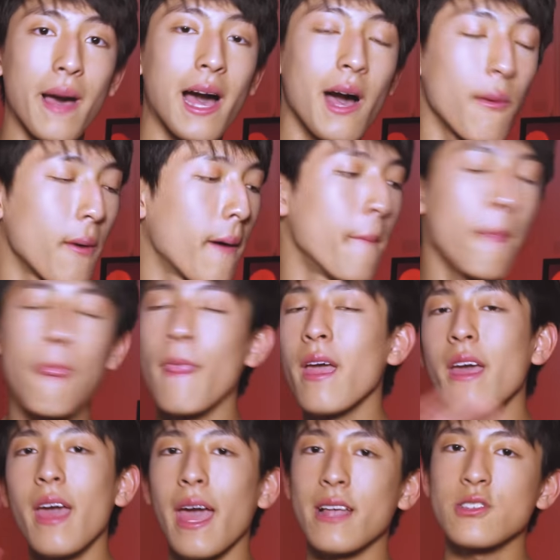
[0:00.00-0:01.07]
power.
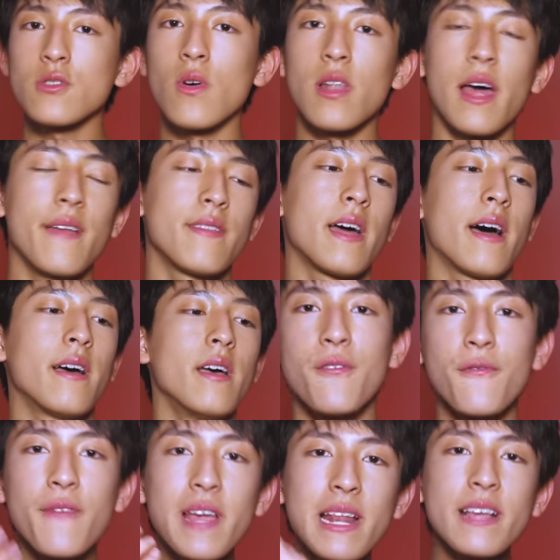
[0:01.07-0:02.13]
It's not like that.
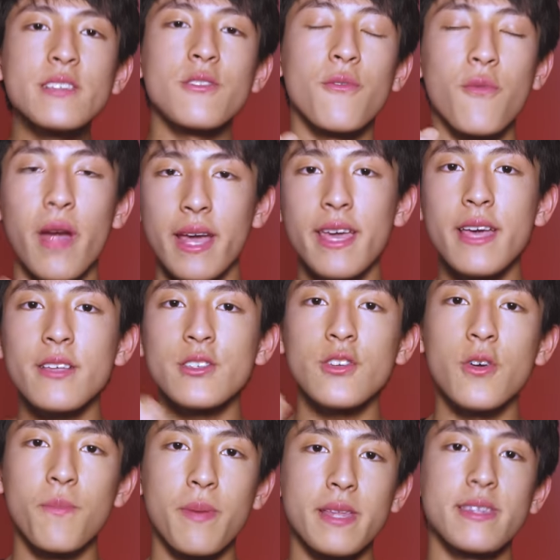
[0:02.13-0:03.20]
Feelings of rackets
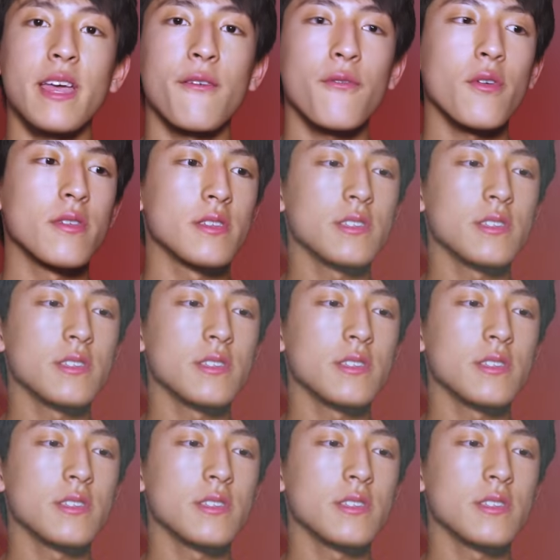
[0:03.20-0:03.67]
could be different.